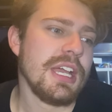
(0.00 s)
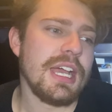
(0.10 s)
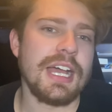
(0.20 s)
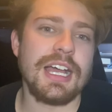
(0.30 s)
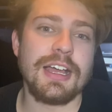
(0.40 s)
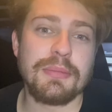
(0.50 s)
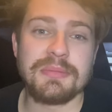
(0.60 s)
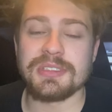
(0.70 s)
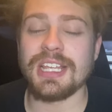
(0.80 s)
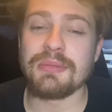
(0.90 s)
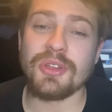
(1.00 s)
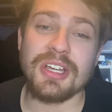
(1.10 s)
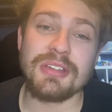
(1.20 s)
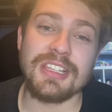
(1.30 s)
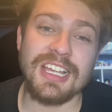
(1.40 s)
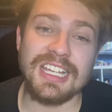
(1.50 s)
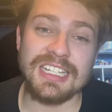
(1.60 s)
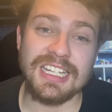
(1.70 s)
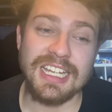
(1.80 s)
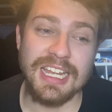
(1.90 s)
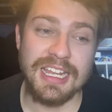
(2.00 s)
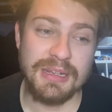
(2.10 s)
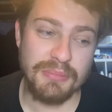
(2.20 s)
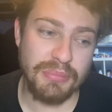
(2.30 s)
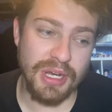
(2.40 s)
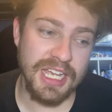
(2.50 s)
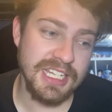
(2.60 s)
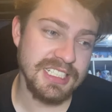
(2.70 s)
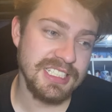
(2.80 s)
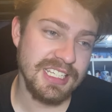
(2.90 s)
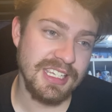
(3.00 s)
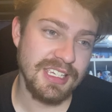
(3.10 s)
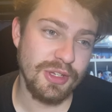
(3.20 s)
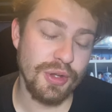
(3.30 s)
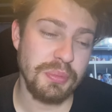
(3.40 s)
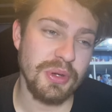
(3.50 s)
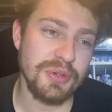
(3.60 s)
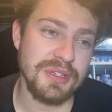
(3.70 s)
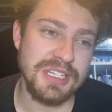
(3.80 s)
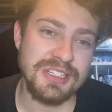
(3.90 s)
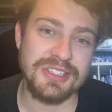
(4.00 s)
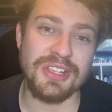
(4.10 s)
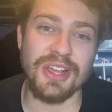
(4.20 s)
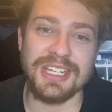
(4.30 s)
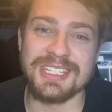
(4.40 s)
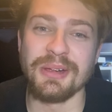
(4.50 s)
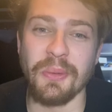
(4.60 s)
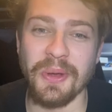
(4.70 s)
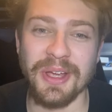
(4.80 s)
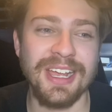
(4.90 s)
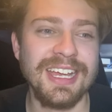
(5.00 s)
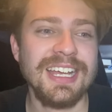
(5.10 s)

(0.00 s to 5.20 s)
Same night that Brad's GoPro didn't decide to work,